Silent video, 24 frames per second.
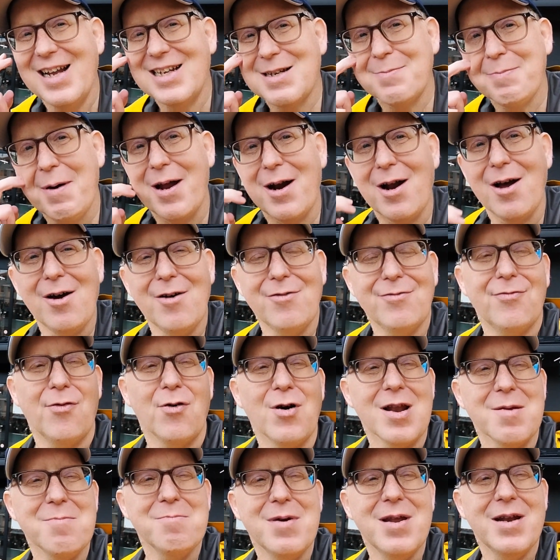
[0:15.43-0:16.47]
It's about a
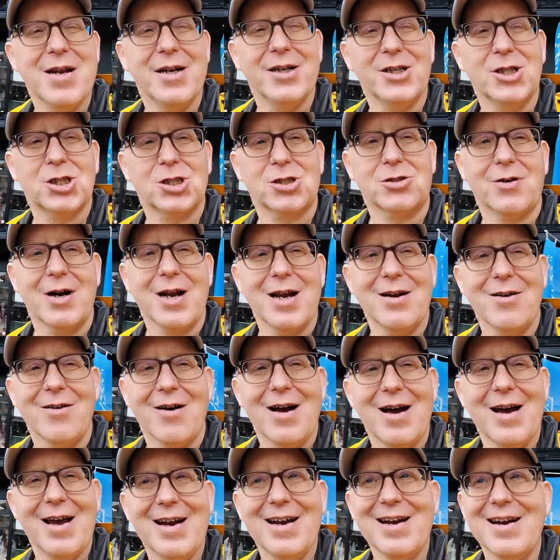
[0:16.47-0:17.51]
40-minute train
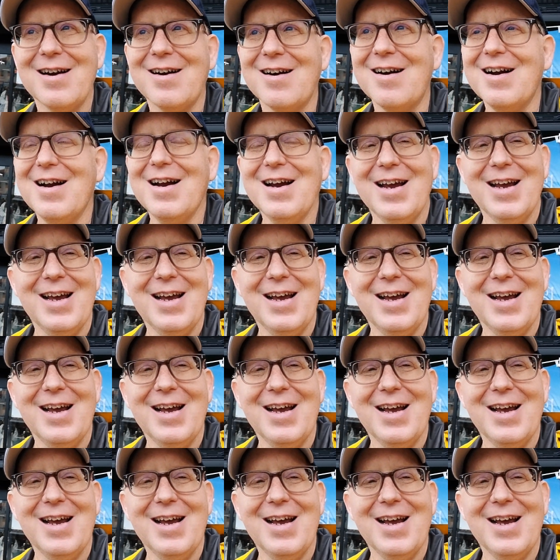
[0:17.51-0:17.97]
ride here.